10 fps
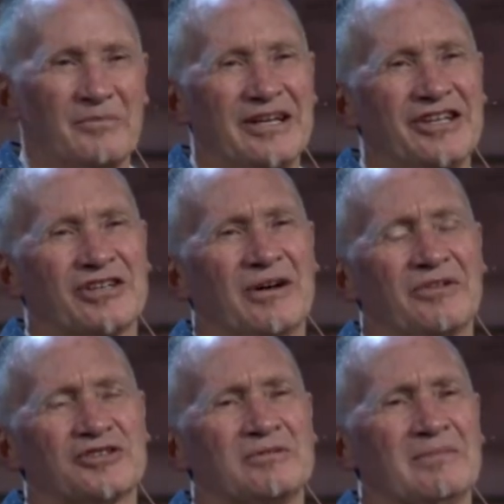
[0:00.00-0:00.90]
We need to
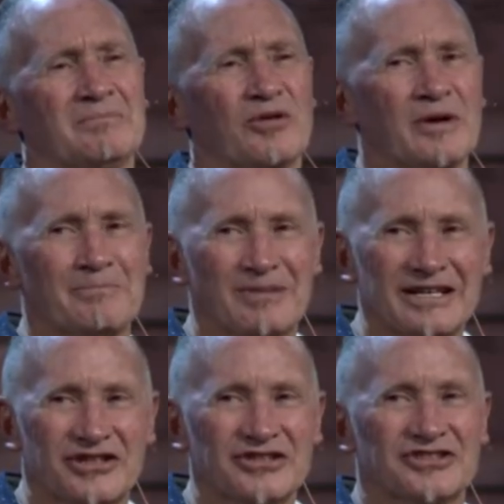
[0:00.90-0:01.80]
always remember
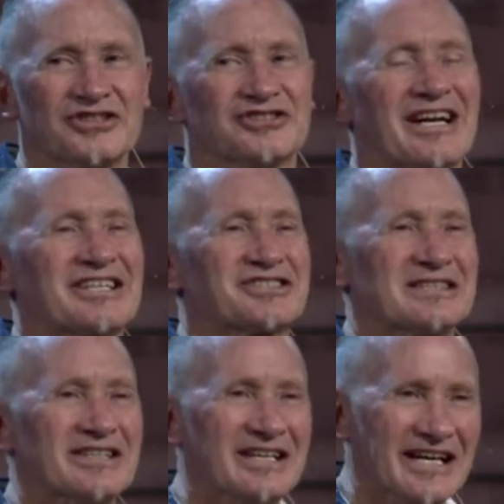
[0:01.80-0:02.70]
repentance is
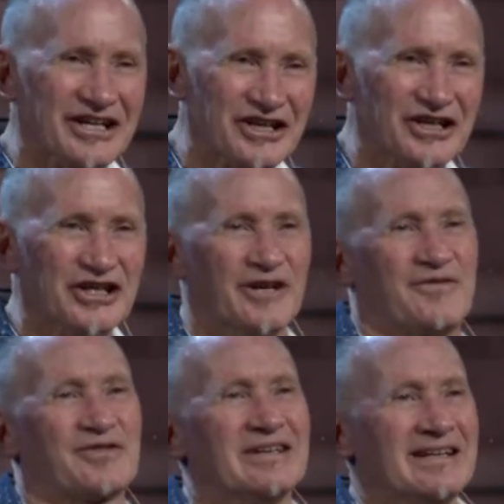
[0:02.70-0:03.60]
actually a
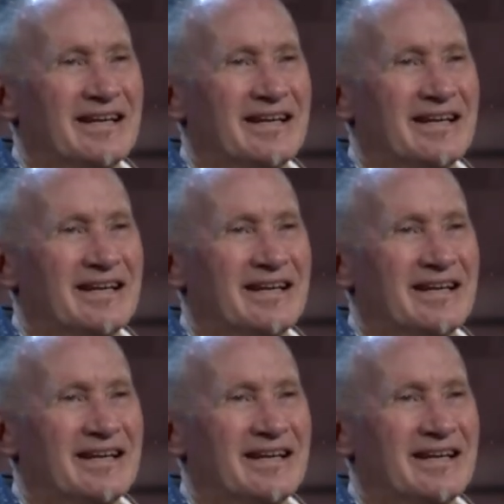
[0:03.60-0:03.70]
gift